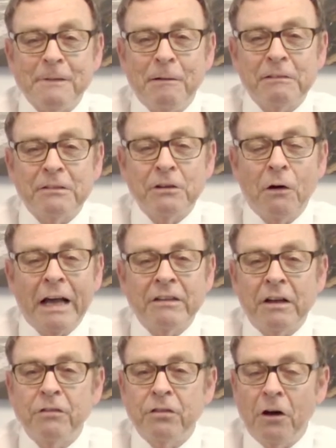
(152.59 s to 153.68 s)
So as
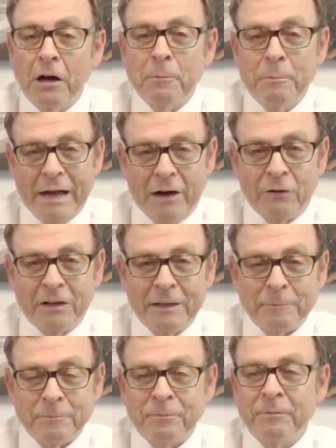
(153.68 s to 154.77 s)
I've thought about it,
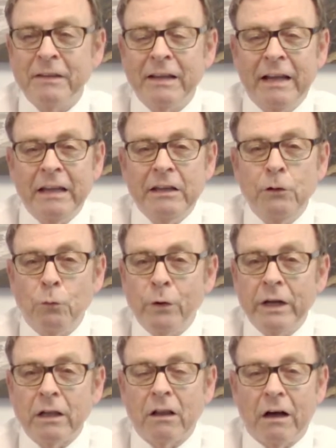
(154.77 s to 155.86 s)
you
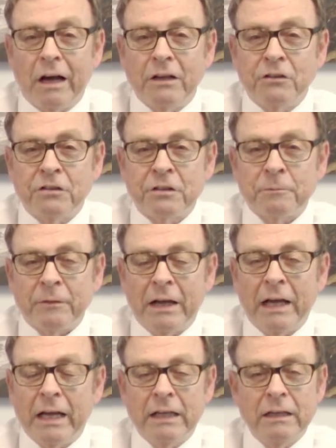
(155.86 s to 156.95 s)
realize,
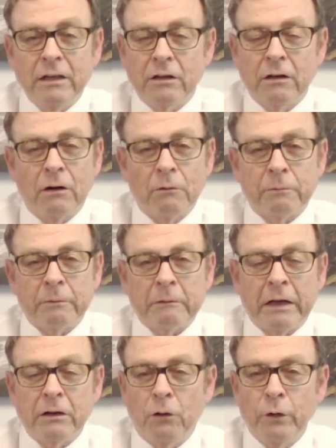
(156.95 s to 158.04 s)
and
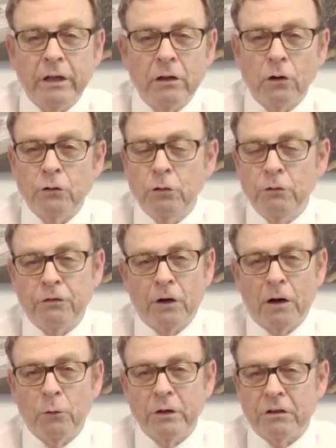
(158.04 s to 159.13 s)
I know we can go too
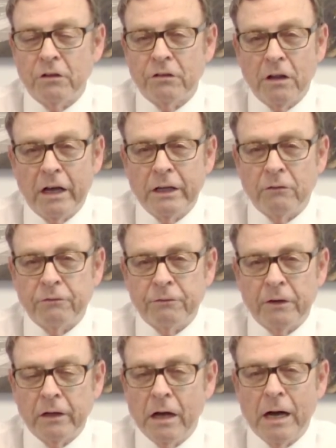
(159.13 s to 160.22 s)
far with this line of
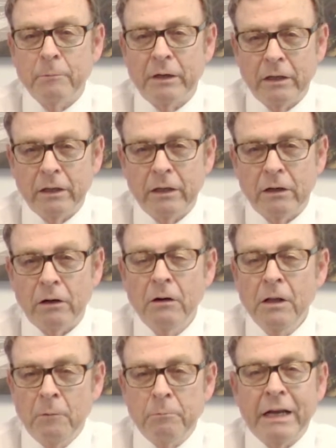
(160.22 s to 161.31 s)
comedy here,
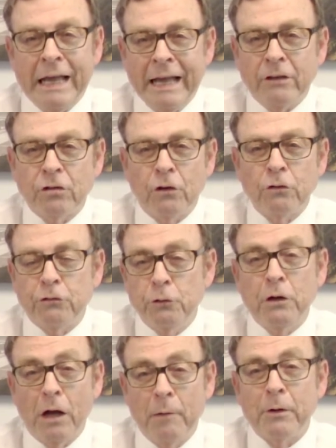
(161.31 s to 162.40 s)
but assholes do
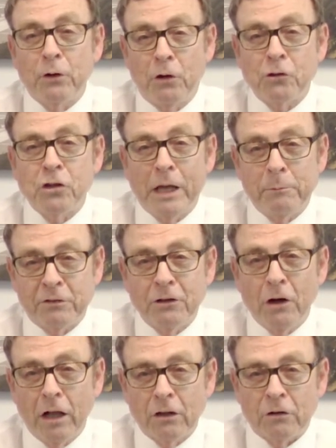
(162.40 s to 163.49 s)
come in all shapes and
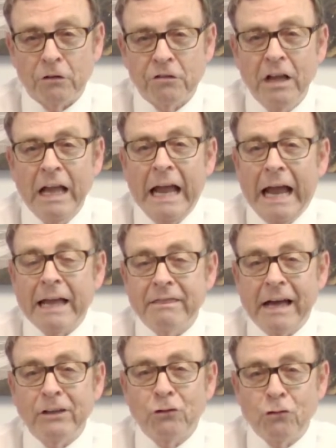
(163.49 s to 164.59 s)
colors. And
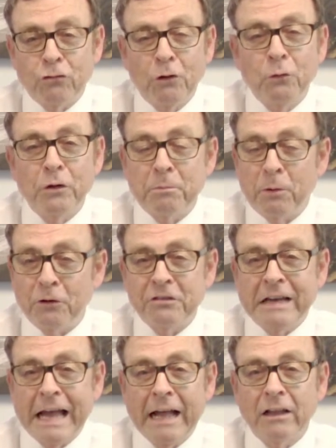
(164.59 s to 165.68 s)
that's true with
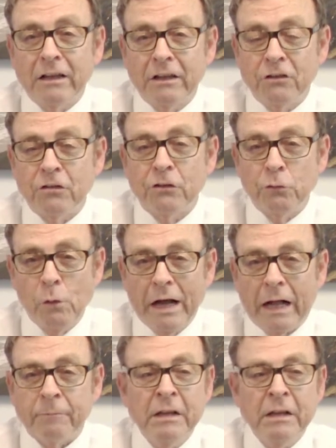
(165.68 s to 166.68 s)
personalities as well.